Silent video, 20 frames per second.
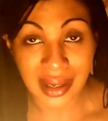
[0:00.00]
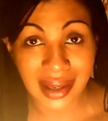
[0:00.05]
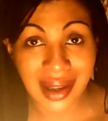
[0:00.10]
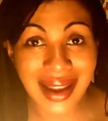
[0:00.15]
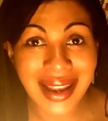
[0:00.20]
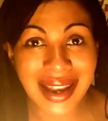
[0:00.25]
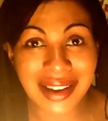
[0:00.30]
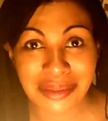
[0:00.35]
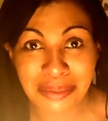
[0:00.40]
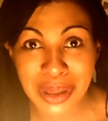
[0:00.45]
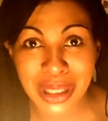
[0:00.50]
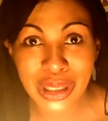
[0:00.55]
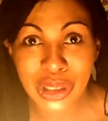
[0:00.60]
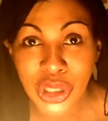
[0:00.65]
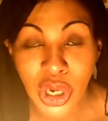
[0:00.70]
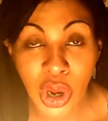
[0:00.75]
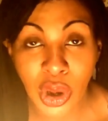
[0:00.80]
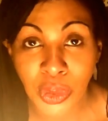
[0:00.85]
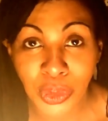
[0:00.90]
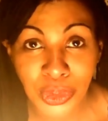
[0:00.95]
And I have been
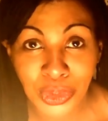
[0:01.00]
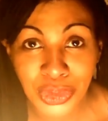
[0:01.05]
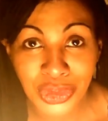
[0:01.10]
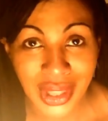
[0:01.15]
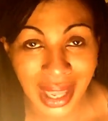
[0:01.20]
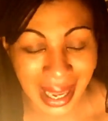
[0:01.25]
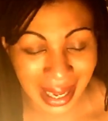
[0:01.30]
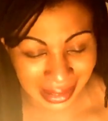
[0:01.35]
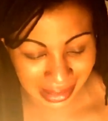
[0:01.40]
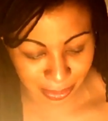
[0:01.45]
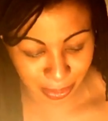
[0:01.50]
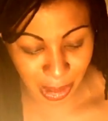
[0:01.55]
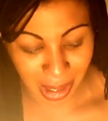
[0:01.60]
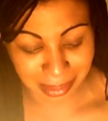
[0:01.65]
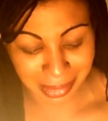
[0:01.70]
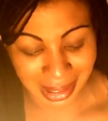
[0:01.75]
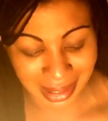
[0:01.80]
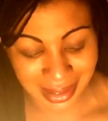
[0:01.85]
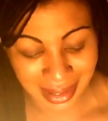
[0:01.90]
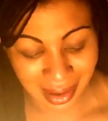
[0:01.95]
told that by
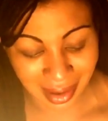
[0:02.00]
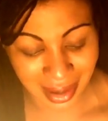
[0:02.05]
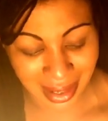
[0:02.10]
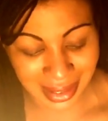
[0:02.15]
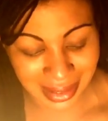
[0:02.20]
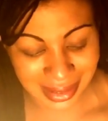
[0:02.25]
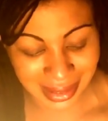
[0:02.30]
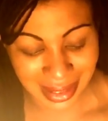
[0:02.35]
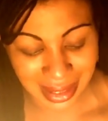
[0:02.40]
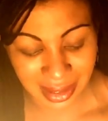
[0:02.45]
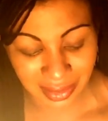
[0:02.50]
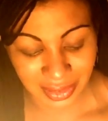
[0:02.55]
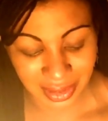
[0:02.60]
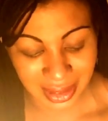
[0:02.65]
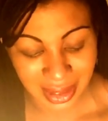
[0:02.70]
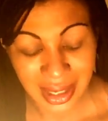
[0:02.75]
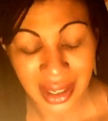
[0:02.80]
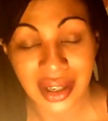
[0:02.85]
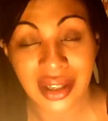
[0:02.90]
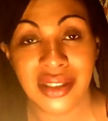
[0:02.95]
my guides
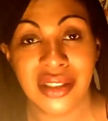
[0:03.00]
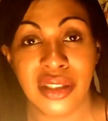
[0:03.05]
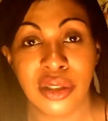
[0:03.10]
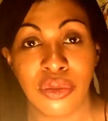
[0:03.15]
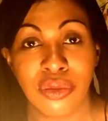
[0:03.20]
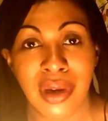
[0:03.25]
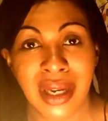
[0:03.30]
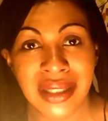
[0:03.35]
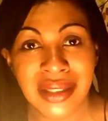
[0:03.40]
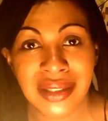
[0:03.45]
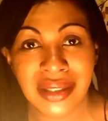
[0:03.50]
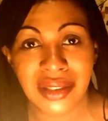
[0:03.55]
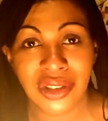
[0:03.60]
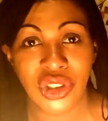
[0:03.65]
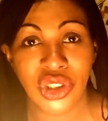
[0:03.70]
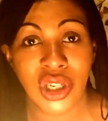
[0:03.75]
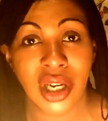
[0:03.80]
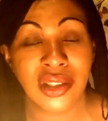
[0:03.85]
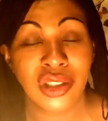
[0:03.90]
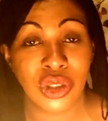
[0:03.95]
even. Surrender
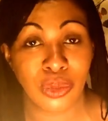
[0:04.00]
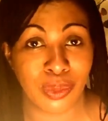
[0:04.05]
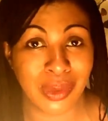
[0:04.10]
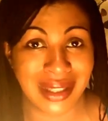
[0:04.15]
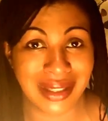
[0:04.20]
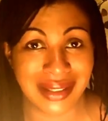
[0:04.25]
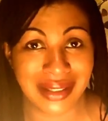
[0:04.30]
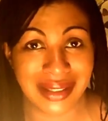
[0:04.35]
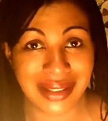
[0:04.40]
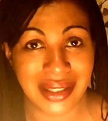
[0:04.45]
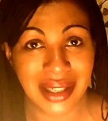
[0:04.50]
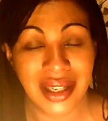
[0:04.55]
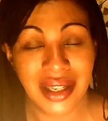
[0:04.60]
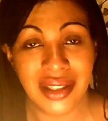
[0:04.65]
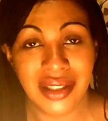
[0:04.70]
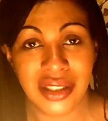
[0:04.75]
judgments.